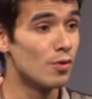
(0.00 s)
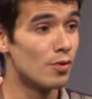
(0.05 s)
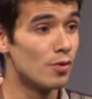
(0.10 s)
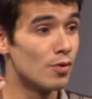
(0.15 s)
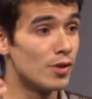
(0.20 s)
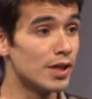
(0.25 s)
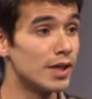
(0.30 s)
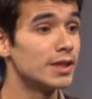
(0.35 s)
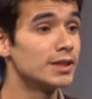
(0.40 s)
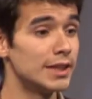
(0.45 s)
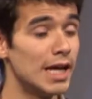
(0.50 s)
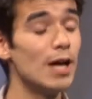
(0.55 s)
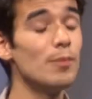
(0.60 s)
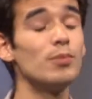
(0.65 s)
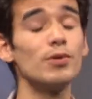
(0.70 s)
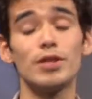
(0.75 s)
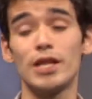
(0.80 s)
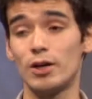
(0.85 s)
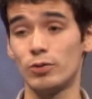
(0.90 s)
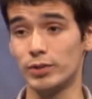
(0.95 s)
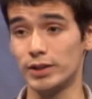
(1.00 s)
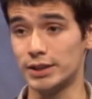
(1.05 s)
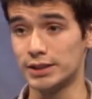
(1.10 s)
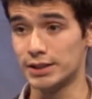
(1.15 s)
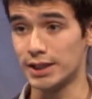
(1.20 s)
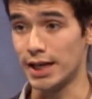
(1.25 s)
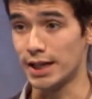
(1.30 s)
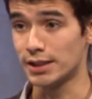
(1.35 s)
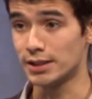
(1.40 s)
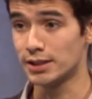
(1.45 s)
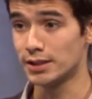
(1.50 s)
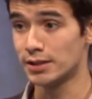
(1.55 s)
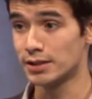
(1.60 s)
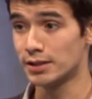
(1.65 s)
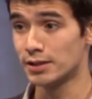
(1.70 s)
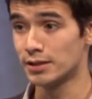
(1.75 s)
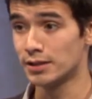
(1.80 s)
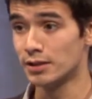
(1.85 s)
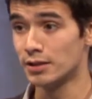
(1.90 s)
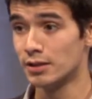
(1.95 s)
the example that we set
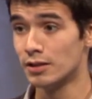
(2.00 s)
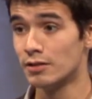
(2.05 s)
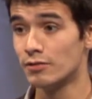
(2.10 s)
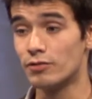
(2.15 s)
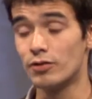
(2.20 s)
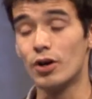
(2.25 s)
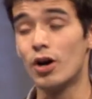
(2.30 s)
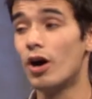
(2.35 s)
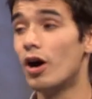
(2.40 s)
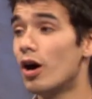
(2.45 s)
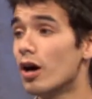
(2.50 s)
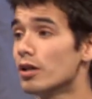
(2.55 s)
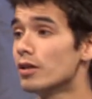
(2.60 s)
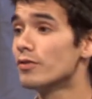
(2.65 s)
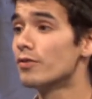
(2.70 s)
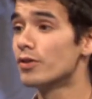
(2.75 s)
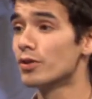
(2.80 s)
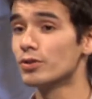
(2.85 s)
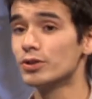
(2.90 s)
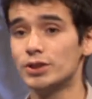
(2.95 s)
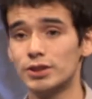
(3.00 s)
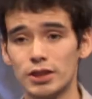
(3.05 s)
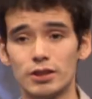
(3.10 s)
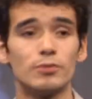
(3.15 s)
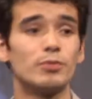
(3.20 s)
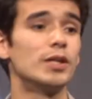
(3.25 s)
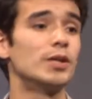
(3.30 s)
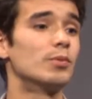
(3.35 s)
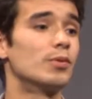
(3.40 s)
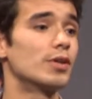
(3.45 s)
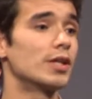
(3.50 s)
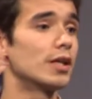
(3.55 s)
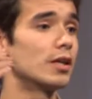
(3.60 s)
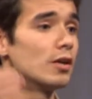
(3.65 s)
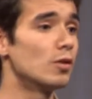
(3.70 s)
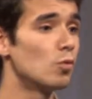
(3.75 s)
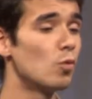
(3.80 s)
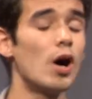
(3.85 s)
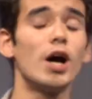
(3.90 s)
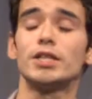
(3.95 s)
for all of those young people that are
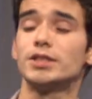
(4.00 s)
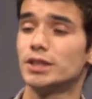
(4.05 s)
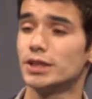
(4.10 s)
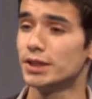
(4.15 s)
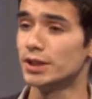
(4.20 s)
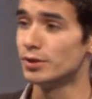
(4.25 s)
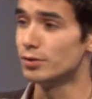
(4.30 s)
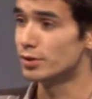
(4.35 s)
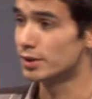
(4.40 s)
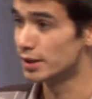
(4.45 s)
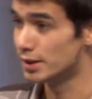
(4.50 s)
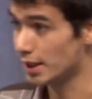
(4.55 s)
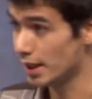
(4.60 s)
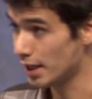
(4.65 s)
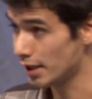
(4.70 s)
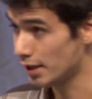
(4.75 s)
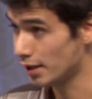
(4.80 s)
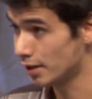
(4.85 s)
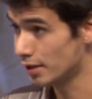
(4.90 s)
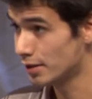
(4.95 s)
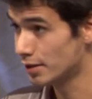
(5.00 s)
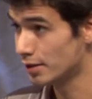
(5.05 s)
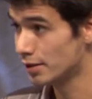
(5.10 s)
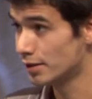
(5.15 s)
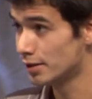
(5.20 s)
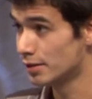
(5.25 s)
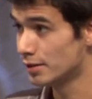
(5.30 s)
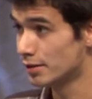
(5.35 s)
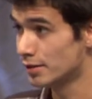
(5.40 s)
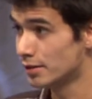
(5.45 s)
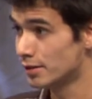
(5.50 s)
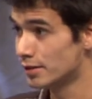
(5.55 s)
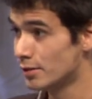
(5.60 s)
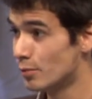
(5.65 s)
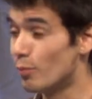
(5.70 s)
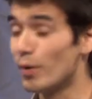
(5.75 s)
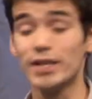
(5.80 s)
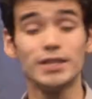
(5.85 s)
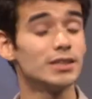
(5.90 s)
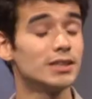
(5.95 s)
watching you today,
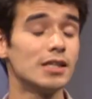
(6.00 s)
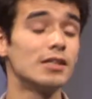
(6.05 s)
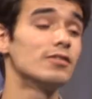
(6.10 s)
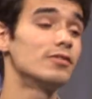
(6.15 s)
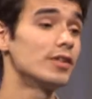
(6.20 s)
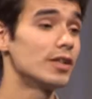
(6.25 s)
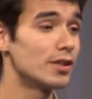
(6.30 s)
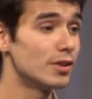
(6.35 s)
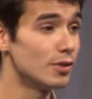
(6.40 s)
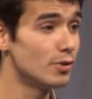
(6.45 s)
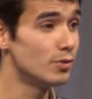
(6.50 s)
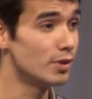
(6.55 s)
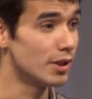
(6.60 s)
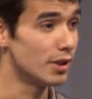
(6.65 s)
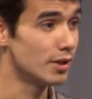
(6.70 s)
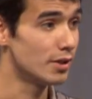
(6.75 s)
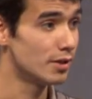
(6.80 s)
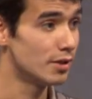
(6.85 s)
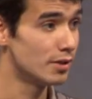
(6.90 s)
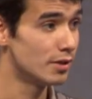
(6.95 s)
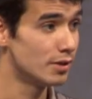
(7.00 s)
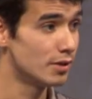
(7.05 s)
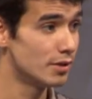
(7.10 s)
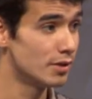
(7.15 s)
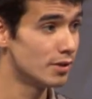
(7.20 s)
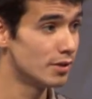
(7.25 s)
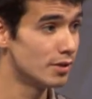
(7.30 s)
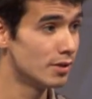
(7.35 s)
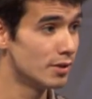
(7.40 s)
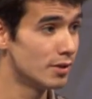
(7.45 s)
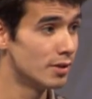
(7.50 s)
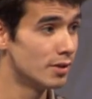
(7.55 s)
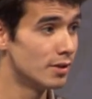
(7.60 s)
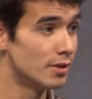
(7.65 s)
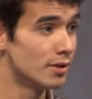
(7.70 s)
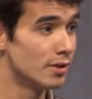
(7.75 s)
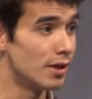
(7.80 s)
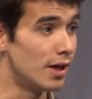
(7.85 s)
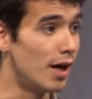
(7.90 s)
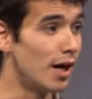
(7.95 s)
myself included.
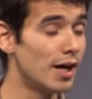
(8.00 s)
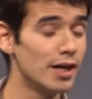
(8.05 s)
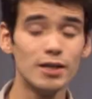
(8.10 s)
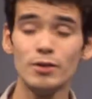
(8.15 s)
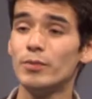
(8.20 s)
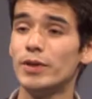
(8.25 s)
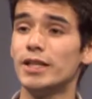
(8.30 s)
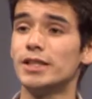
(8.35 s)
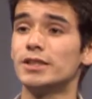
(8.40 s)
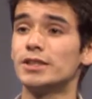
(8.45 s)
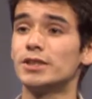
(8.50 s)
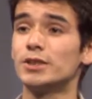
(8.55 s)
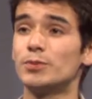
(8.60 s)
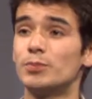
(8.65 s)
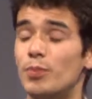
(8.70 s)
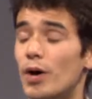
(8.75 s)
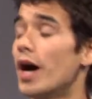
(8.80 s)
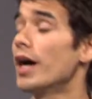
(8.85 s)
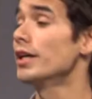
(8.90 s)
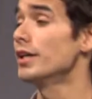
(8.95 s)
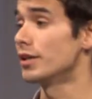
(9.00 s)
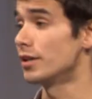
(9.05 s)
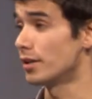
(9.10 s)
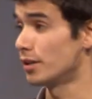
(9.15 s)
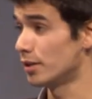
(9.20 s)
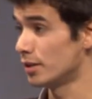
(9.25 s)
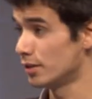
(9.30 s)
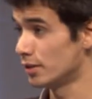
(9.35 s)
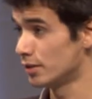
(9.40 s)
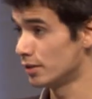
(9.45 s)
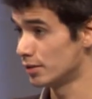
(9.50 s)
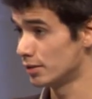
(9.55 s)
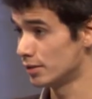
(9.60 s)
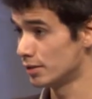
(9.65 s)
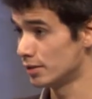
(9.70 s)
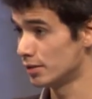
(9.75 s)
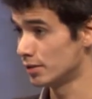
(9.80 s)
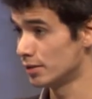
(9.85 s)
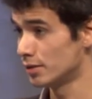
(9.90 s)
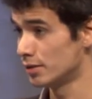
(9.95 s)
I am inspired.
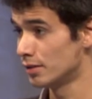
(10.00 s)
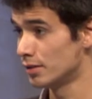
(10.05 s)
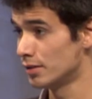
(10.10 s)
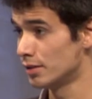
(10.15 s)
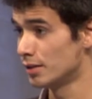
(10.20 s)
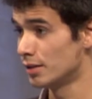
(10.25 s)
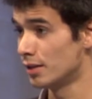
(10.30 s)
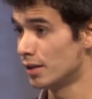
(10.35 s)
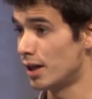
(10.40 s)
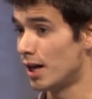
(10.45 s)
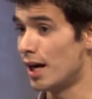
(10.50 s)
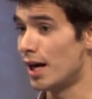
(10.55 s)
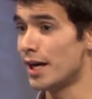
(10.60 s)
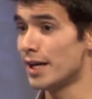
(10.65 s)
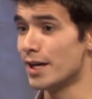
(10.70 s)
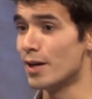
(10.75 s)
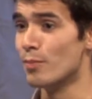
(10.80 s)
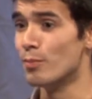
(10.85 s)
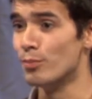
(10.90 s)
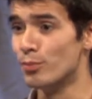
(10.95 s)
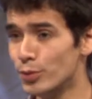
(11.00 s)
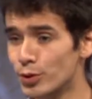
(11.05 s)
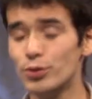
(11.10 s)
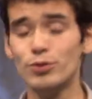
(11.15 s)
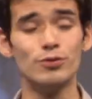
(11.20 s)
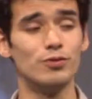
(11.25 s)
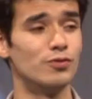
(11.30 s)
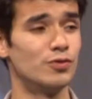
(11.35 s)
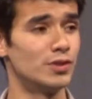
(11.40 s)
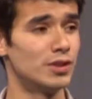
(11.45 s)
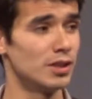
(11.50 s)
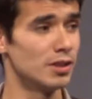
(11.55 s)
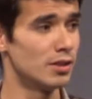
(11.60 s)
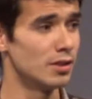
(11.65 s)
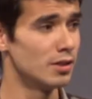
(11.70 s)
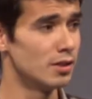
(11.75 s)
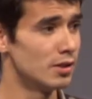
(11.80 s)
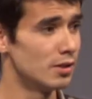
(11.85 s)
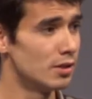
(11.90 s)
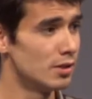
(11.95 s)
I am moved
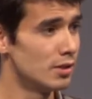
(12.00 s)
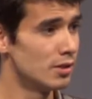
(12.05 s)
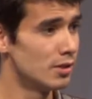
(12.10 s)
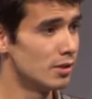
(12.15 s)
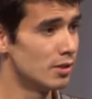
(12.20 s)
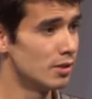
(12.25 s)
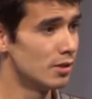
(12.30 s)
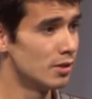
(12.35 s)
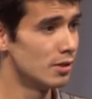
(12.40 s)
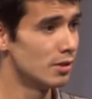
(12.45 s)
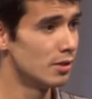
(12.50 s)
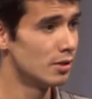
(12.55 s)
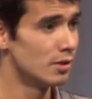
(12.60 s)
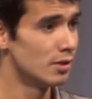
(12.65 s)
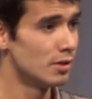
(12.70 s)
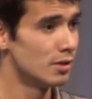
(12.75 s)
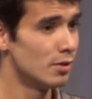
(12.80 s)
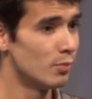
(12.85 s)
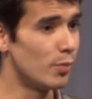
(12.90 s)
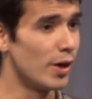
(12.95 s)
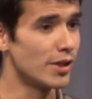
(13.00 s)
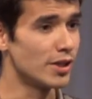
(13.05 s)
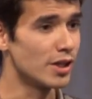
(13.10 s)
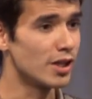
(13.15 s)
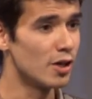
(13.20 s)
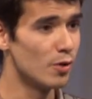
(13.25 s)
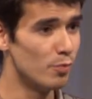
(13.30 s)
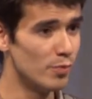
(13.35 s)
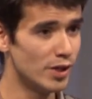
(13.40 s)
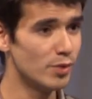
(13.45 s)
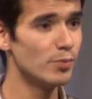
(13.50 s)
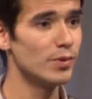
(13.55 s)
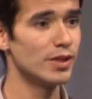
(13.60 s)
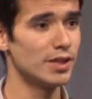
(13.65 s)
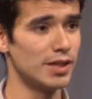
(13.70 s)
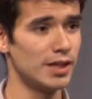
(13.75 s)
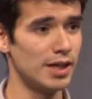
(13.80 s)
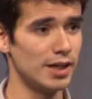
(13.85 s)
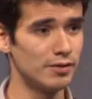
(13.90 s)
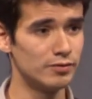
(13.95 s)
by the commitment
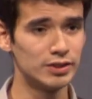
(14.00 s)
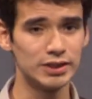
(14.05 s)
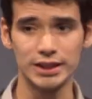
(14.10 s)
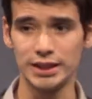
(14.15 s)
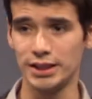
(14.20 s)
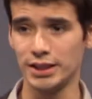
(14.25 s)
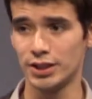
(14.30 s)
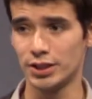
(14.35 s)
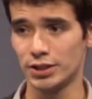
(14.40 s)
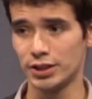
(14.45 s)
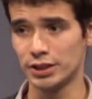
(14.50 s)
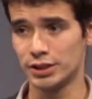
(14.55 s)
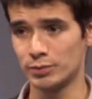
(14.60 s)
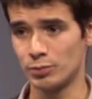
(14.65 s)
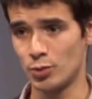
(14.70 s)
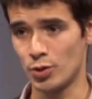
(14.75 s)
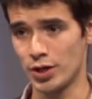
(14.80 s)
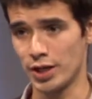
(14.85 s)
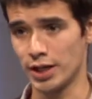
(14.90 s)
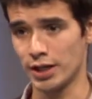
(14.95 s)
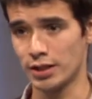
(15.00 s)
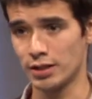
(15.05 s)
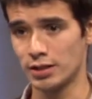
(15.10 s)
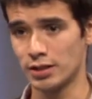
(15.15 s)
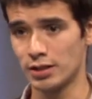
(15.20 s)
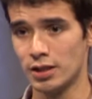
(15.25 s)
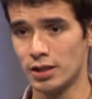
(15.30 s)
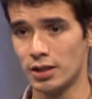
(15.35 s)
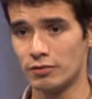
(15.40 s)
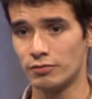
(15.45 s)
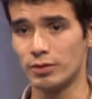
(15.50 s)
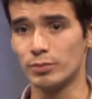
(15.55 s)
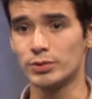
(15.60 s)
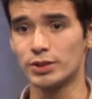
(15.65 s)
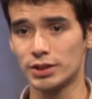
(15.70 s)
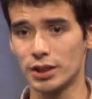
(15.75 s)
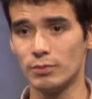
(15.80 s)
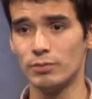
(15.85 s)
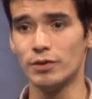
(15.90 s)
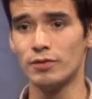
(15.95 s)
that I have seen here this morning from
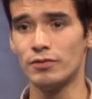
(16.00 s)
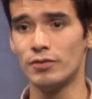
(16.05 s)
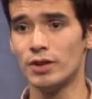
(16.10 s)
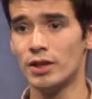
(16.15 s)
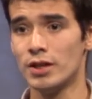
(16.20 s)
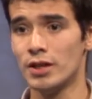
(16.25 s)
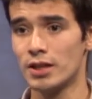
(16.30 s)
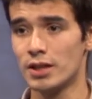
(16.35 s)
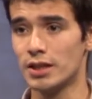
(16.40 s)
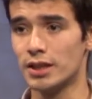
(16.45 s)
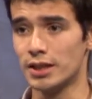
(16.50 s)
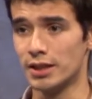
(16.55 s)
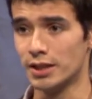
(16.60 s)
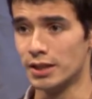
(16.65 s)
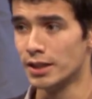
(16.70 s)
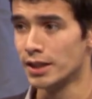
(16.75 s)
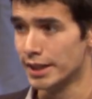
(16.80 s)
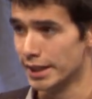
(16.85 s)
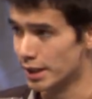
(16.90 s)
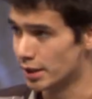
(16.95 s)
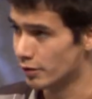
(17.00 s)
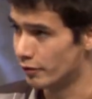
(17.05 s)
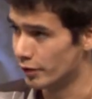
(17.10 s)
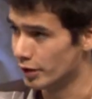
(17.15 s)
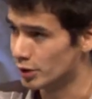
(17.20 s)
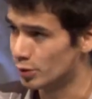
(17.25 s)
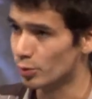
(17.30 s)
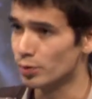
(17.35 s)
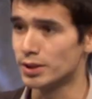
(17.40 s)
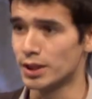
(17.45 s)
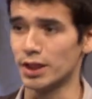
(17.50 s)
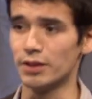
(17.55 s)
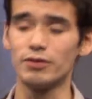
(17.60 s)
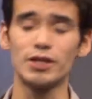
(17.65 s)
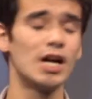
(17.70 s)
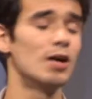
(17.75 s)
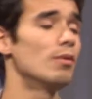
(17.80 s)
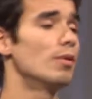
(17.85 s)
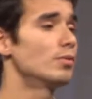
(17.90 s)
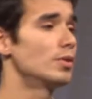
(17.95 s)
some of the individuals that have
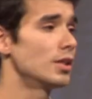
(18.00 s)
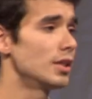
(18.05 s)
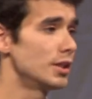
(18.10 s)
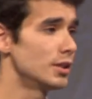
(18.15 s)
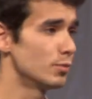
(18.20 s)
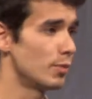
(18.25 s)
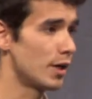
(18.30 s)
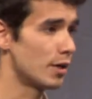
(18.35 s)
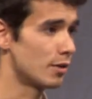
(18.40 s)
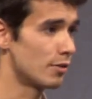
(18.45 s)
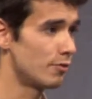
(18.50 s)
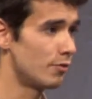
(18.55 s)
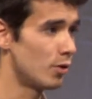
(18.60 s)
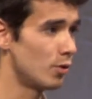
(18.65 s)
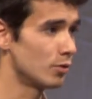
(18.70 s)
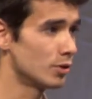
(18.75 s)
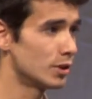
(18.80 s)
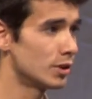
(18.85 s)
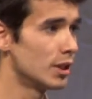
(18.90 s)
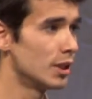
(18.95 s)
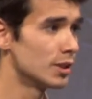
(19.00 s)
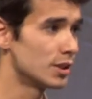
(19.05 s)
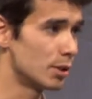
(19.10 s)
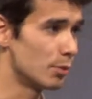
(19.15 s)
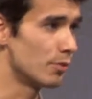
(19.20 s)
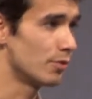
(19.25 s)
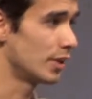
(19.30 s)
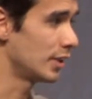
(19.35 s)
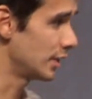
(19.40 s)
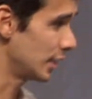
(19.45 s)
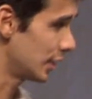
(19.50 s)
come up to these microphones, some of these